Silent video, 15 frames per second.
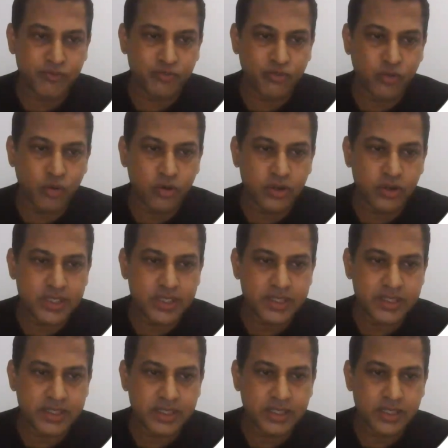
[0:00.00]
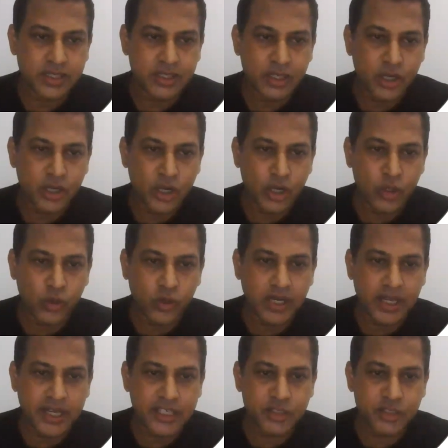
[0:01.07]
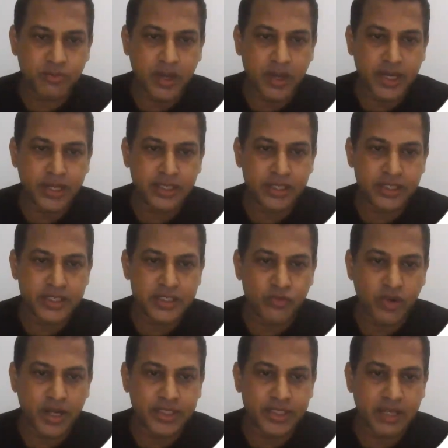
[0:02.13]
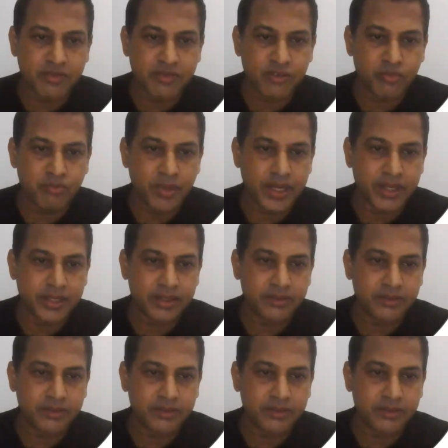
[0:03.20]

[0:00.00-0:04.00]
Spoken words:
Focused, localized pain is one type of pain.